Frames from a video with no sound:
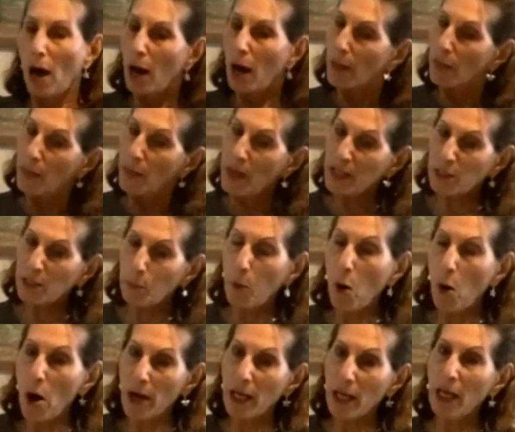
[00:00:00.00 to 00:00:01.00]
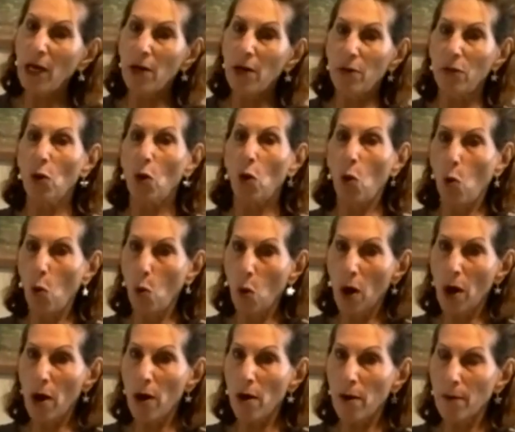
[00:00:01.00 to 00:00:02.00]
this part here, the
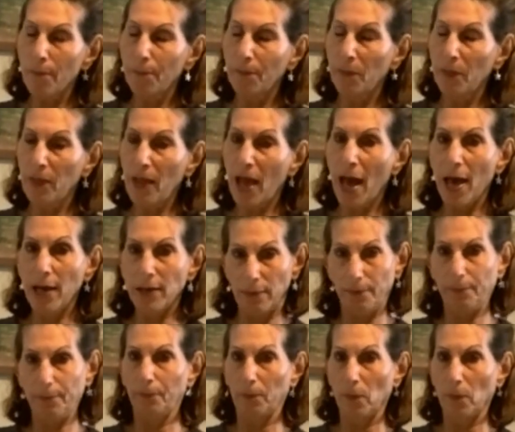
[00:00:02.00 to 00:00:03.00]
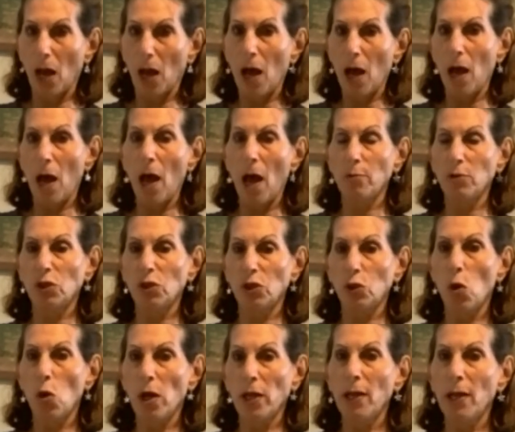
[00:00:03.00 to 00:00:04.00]
core that I was
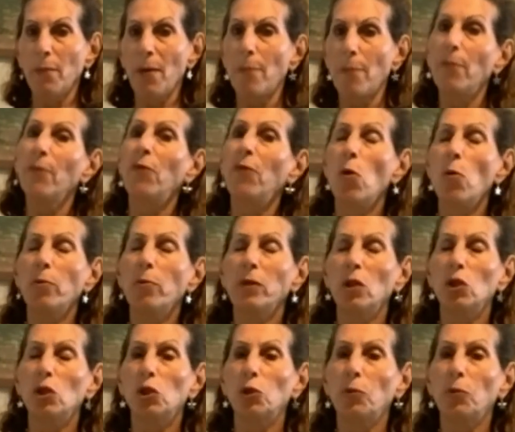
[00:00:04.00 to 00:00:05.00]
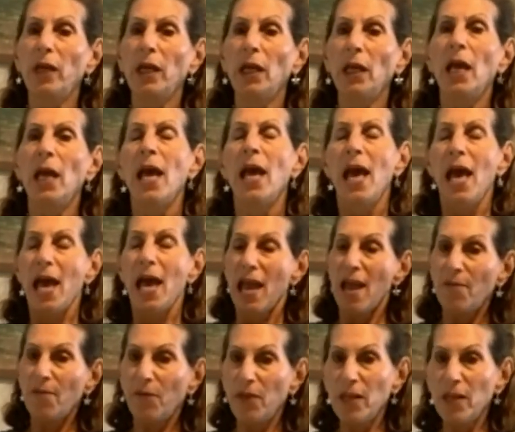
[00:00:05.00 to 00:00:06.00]
talking about before with the tree,
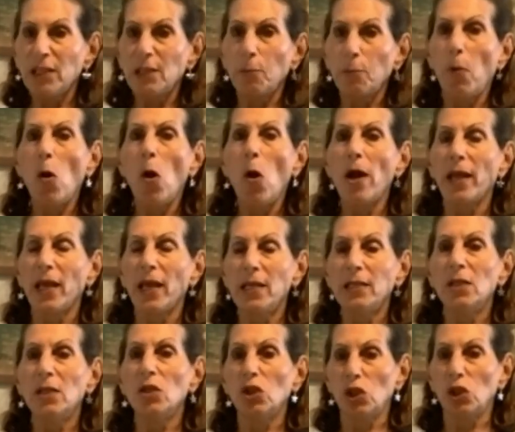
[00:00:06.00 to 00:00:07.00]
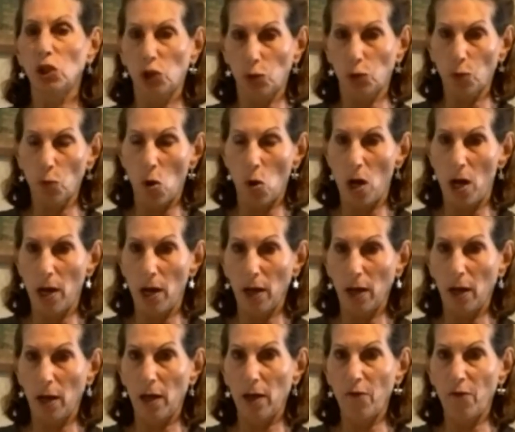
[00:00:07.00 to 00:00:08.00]
if this part isn't strong
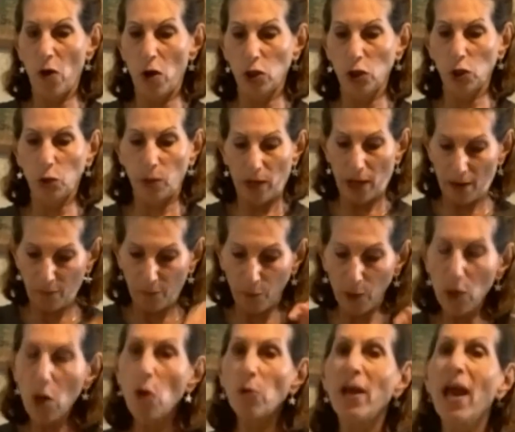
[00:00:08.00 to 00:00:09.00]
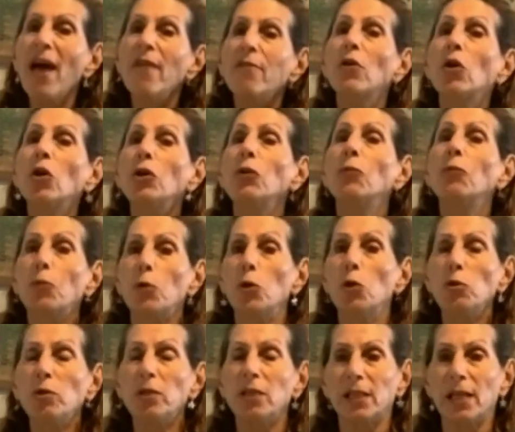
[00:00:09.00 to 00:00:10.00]
of our tree, we don't have good
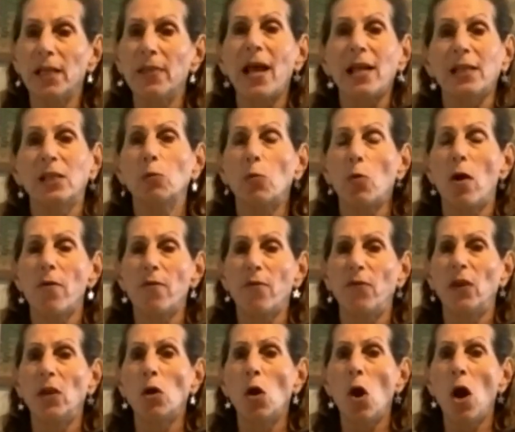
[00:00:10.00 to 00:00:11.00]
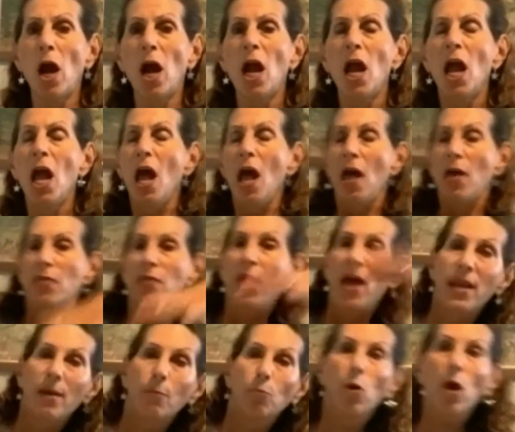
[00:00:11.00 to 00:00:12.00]
roots, and that's where our feet are, then
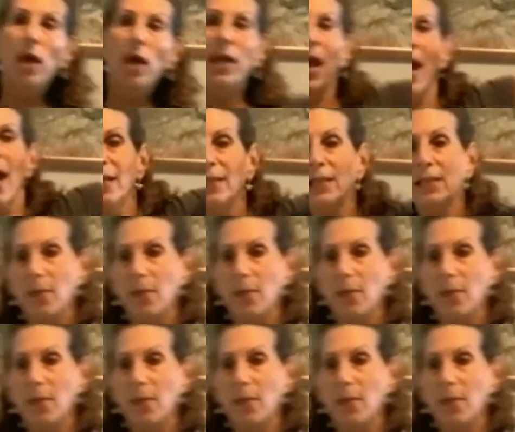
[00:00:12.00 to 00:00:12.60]
we're going to end up